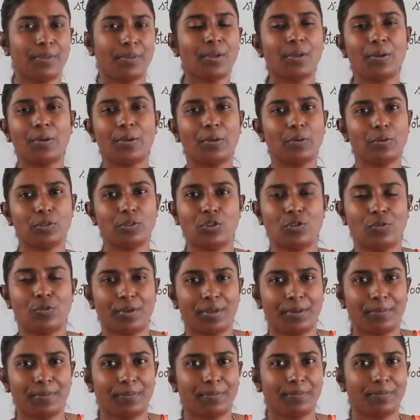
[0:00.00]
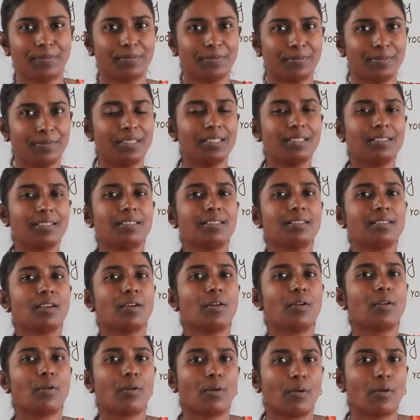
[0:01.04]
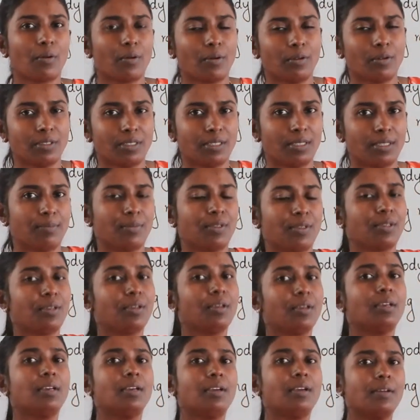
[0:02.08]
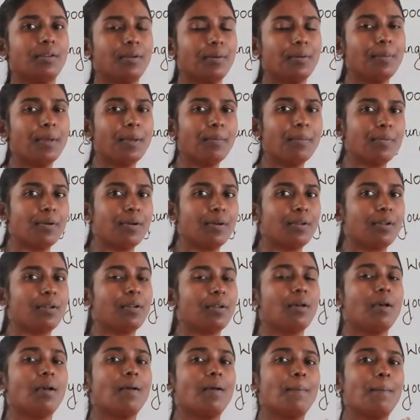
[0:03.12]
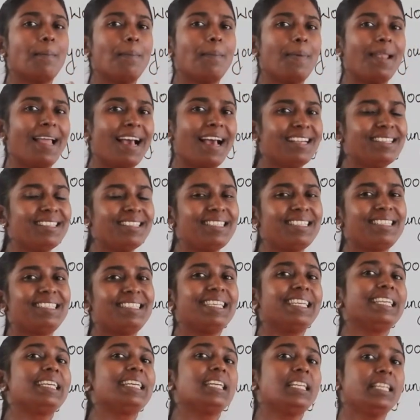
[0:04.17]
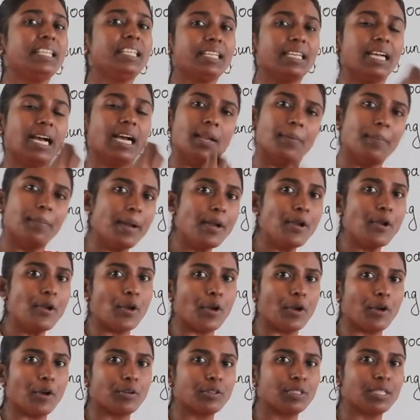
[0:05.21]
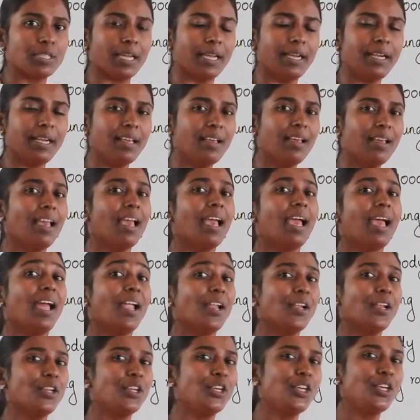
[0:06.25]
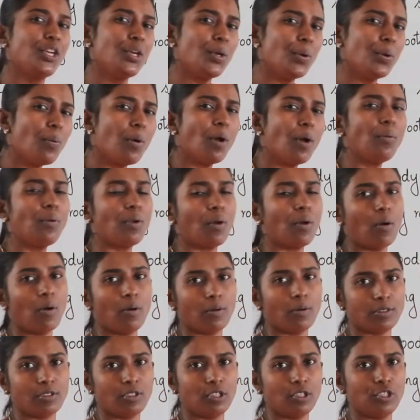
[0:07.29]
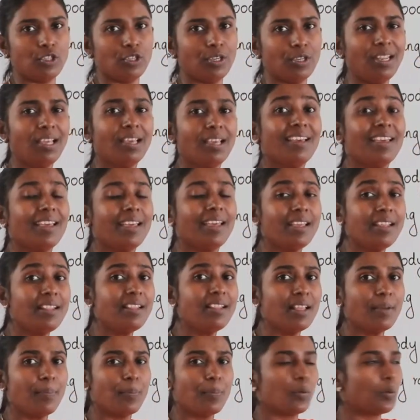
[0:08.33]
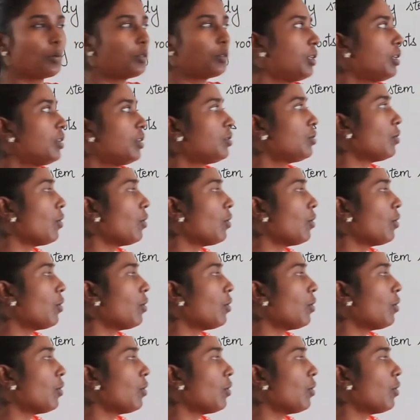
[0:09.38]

No, children. This is a wrong concept. Remember, plants take in carbon dioxide and give out oxygen in the process